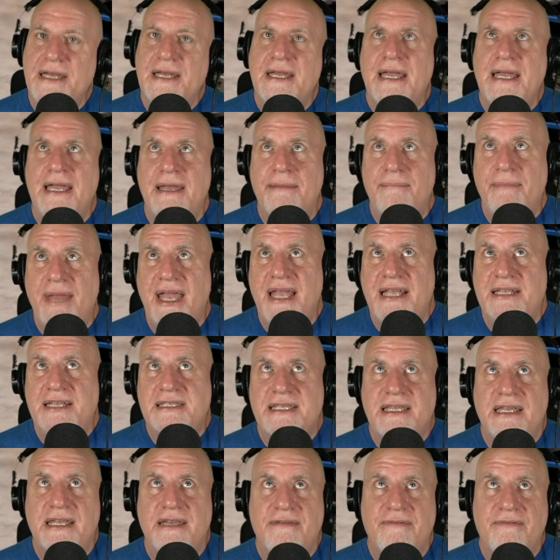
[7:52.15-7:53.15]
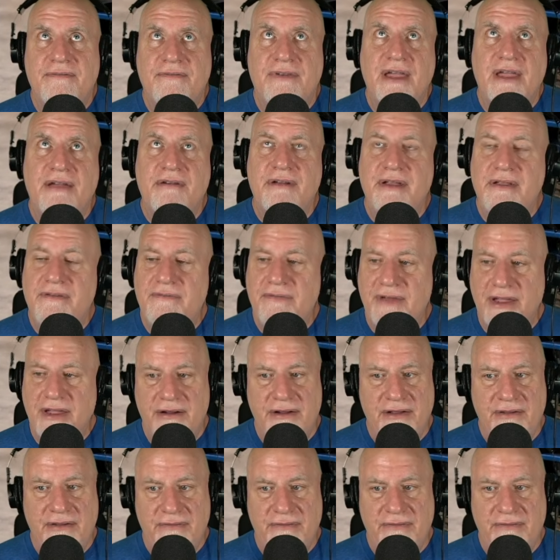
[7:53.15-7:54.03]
It may see a very, very,